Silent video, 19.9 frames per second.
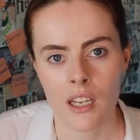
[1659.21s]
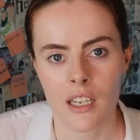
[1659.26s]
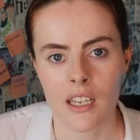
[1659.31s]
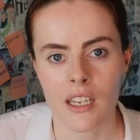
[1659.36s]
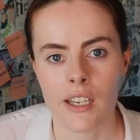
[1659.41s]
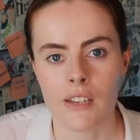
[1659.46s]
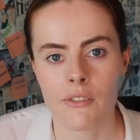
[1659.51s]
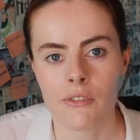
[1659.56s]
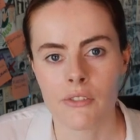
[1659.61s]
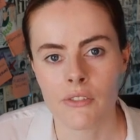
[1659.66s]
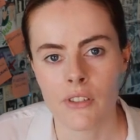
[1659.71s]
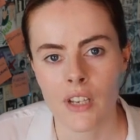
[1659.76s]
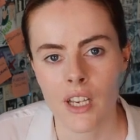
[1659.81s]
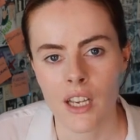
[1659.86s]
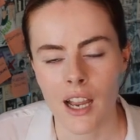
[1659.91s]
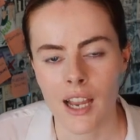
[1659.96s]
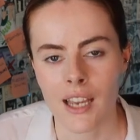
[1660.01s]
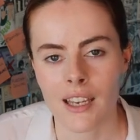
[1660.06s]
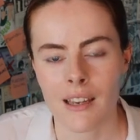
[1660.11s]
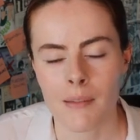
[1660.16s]
if
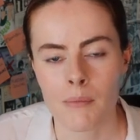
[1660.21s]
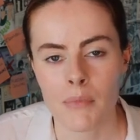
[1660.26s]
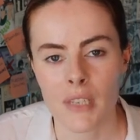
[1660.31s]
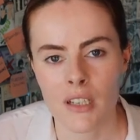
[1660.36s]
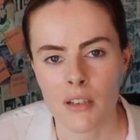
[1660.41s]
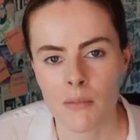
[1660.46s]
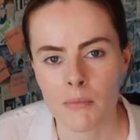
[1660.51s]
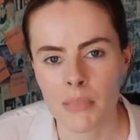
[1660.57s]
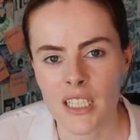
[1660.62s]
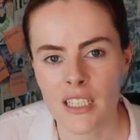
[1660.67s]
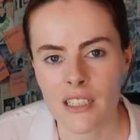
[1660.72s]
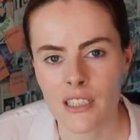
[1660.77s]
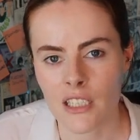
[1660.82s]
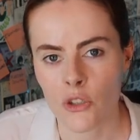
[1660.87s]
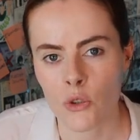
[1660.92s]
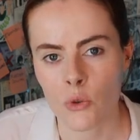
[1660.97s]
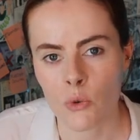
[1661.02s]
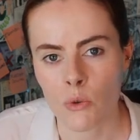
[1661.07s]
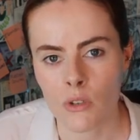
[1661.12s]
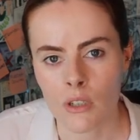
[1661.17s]
I can be completely
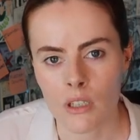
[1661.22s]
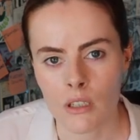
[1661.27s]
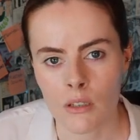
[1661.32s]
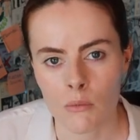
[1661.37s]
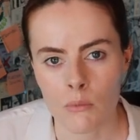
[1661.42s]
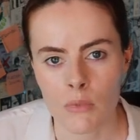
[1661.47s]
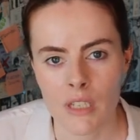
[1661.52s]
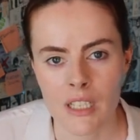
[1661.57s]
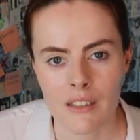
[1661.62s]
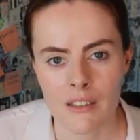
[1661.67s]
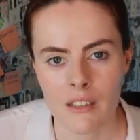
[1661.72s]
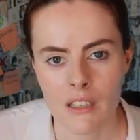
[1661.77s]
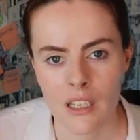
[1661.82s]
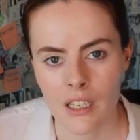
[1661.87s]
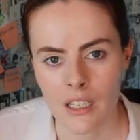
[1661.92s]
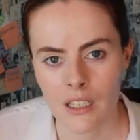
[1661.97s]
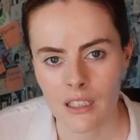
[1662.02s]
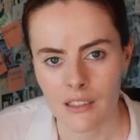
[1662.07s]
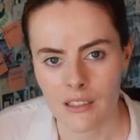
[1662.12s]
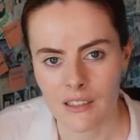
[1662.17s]
sure with
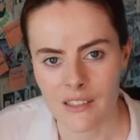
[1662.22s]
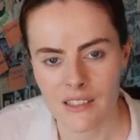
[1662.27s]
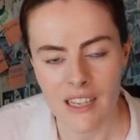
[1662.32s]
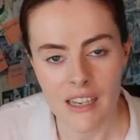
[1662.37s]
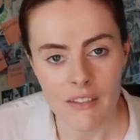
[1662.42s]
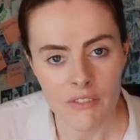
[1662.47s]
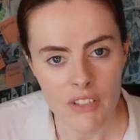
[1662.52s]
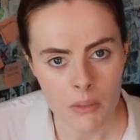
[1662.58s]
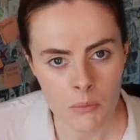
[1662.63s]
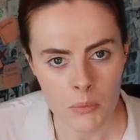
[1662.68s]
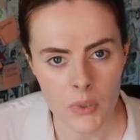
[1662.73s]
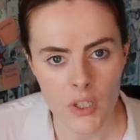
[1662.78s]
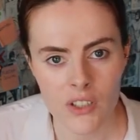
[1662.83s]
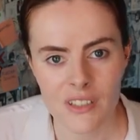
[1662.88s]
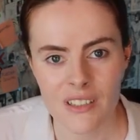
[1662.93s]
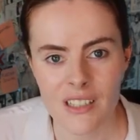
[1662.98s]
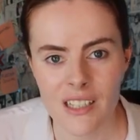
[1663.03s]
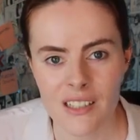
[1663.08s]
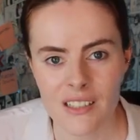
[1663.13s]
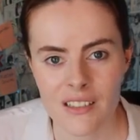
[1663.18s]
the saving
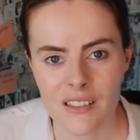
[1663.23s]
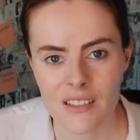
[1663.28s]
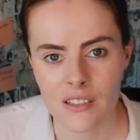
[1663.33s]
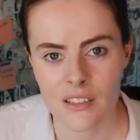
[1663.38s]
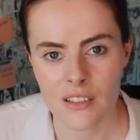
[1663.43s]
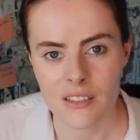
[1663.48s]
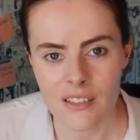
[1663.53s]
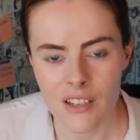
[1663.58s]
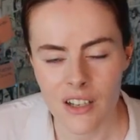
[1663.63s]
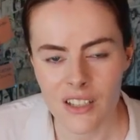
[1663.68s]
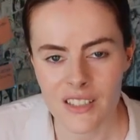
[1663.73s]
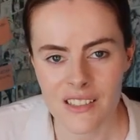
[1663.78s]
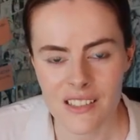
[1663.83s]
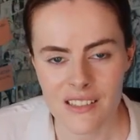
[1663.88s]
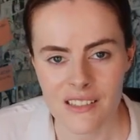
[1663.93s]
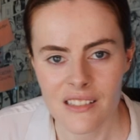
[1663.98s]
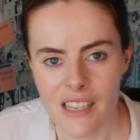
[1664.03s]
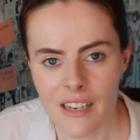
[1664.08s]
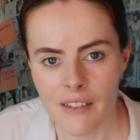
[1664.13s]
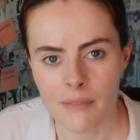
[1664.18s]
process. Does
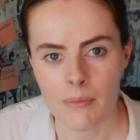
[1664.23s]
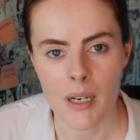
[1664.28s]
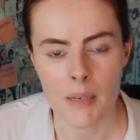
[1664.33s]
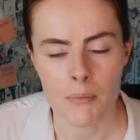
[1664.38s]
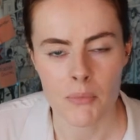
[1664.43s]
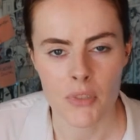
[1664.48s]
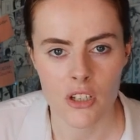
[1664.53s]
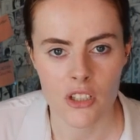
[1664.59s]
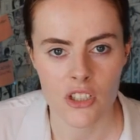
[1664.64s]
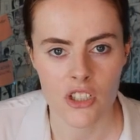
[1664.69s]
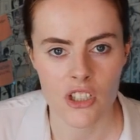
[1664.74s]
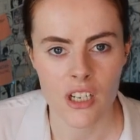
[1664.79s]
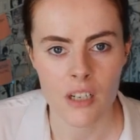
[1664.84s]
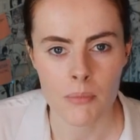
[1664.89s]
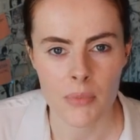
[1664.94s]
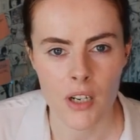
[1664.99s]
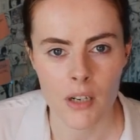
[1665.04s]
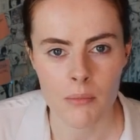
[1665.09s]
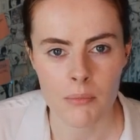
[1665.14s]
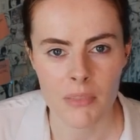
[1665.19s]
it save my
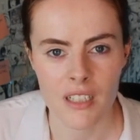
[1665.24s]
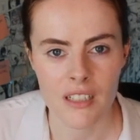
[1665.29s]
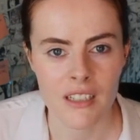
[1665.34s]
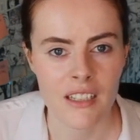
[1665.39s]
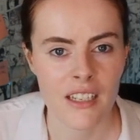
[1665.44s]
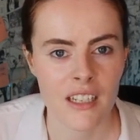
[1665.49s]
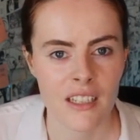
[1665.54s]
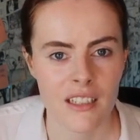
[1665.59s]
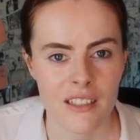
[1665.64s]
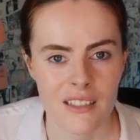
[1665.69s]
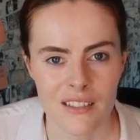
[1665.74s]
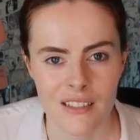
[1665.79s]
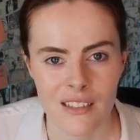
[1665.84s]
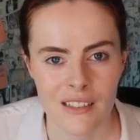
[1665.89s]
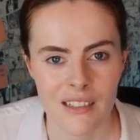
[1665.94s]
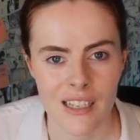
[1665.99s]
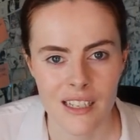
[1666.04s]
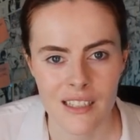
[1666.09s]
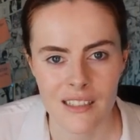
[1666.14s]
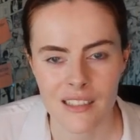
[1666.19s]
project properly? Is the
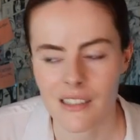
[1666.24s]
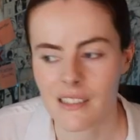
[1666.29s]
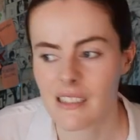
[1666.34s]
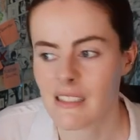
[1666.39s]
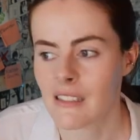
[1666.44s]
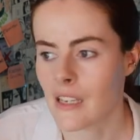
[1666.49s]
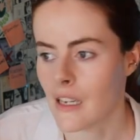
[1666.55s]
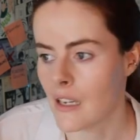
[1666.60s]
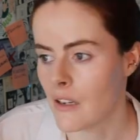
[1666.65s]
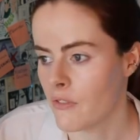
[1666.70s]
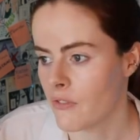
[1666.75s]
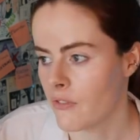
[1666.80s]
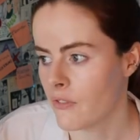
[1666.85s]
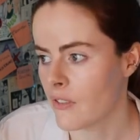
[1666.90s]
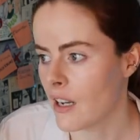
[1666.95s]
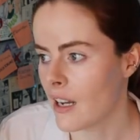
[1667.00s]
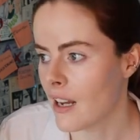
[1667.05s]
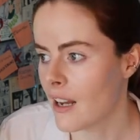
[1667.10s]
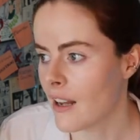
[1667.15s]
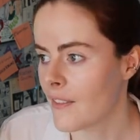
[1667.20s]
data safe?
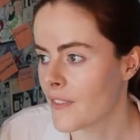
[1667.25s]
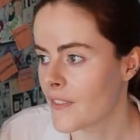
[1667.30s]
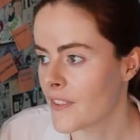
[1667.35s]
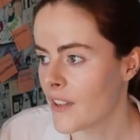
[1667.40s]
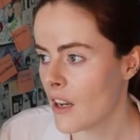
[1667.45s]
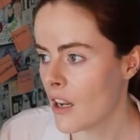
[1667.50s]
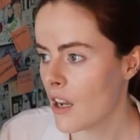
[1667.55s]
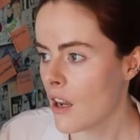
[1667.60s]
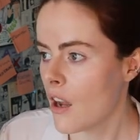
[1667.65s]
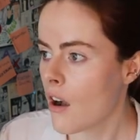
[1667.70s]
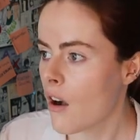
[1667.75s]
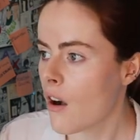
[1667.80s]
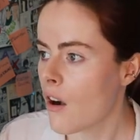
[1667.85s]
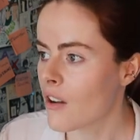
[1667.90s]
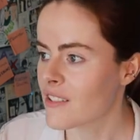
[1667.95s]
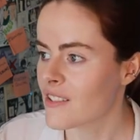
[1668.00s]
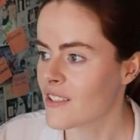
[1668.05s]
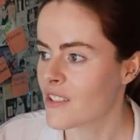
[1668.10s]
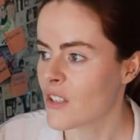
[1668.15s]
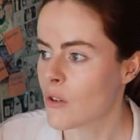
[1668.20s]
And
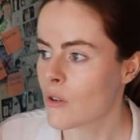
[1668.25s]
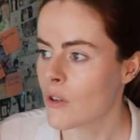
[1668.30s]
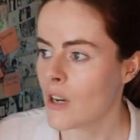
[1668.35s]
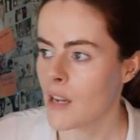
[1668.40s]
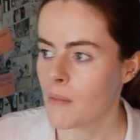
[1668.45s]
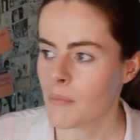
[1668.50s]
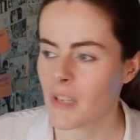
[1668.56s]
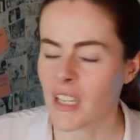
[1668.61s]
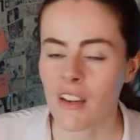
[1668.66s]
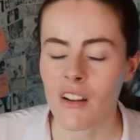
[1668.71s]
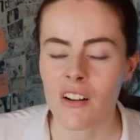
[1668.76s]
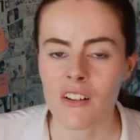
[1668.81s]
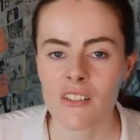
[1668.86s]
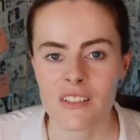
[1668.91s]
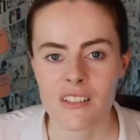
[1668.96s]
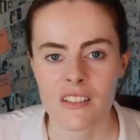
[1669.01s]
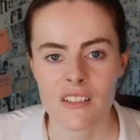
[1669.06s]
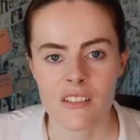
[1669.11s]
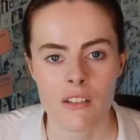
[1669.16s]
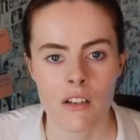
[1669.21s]
also
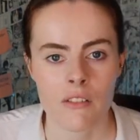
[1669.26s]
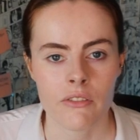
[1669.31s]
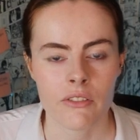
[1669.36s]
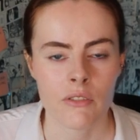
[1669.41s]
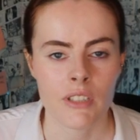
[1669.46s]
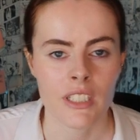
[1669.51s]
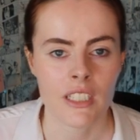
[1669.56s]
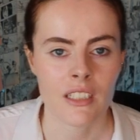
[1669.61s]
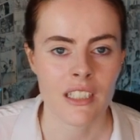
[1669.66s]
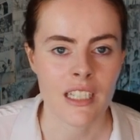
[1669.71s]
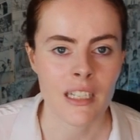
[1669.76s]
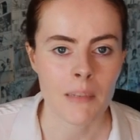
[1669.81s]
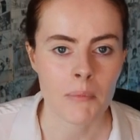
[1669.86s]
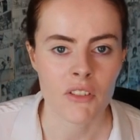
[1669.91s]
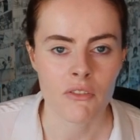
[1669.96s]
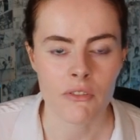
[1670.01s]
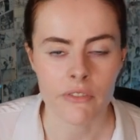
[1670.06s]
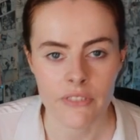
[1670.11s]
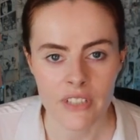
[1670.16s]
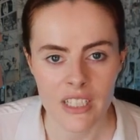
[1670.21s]
because the software
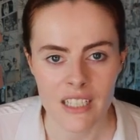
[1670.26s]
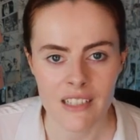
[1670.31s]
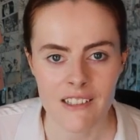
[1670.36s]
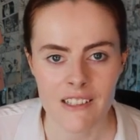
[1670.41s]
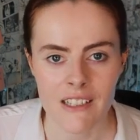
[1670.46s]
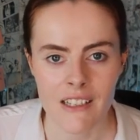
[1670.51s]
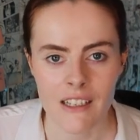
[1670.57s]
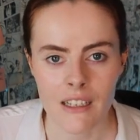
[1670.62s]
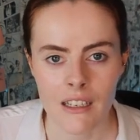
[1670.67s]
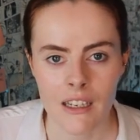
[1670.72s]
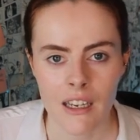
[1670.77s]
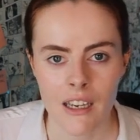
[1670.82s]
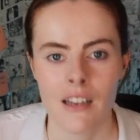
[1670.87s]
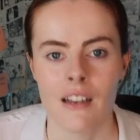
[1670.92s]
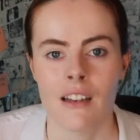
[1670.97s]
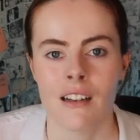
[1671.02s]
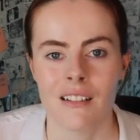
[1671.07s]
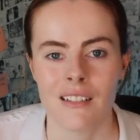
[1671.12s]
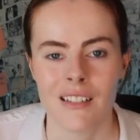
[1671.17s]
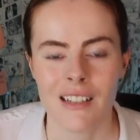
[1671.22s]
keeps freezing,
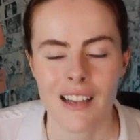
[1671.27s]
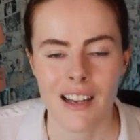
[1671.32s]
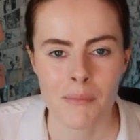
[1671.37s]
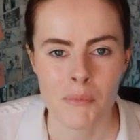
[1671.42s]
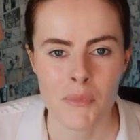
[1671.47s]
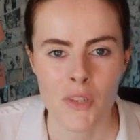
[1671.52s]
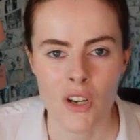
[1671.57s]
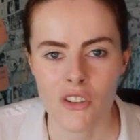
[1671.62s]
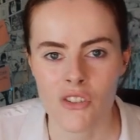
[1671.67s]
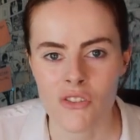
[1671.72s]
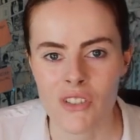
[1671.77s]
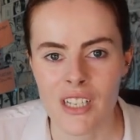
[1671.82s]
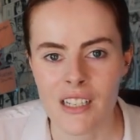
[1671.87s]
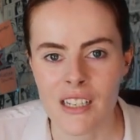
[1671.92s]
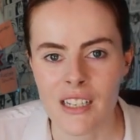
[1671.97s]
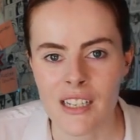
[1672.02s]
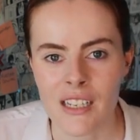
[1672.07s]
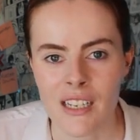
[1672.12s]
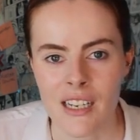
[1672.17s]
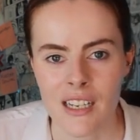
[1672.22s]
I'm not
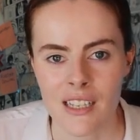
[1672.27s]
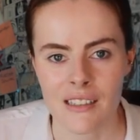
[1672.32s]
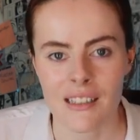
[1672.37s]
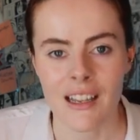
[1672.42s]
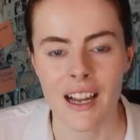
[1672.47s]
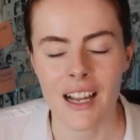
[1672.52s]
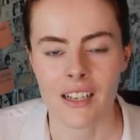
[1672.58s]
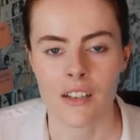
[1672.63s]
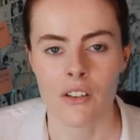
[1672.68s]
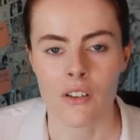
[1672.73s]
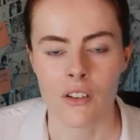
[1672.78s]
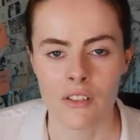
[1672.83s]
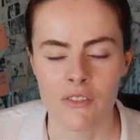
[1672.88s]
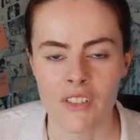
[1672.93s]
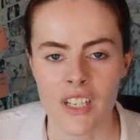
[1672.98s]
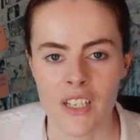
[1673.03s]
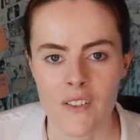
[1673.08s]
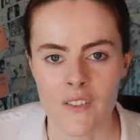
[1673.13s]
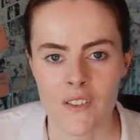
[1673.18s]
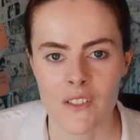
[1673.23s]
really that
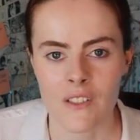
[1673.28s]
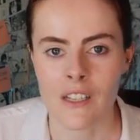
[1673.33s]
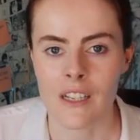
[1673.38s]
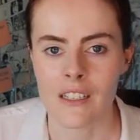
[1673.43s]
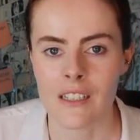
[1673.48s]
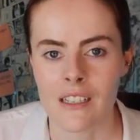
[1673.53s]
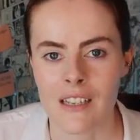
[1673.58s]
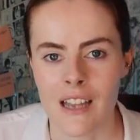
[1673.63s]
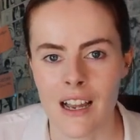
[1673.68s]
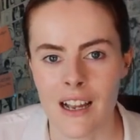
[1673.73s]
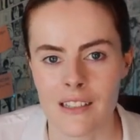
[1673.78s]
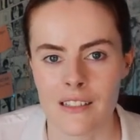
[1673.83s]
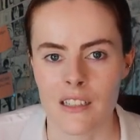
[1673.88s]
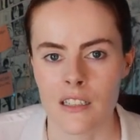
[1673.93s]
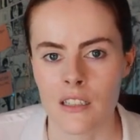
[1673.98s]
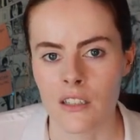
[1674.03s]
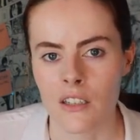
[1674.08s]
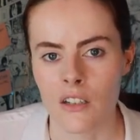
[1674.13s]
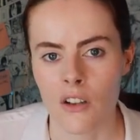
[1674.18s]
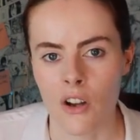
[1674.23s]
convinced that it has a
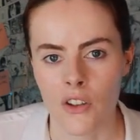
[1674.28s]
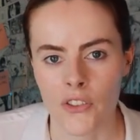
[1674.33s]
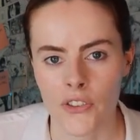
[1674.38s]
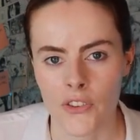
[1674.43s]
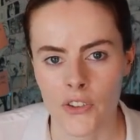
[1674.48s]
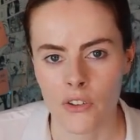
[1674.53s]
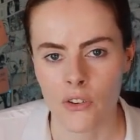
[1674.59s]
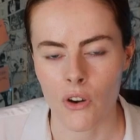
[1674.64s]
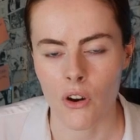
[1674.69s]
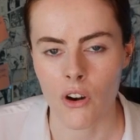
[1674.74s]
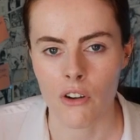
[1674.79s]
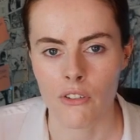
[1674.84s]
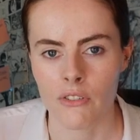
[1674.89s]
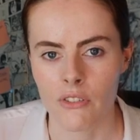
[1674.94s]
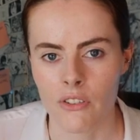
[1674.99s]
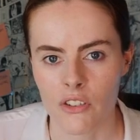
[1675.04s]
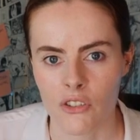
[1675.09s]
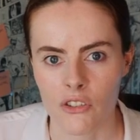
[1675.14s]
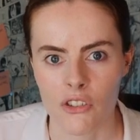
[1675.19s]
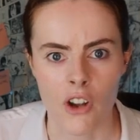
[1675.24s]
lot of
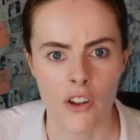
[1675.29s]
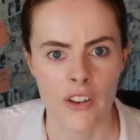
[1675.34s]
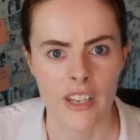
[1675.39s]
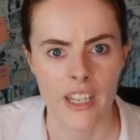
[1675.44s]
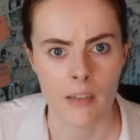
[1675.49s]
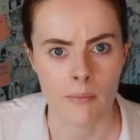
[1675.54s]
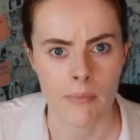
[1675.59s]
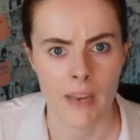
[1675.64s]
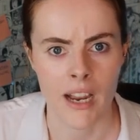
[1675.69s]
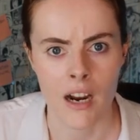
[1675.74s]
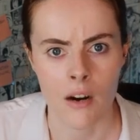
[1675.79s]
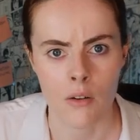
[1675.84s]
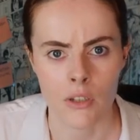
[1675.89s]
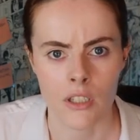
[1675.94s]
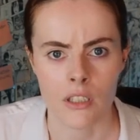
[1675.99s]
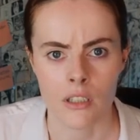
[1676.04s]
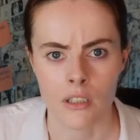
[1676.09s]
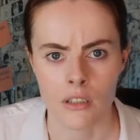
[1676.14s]
running power.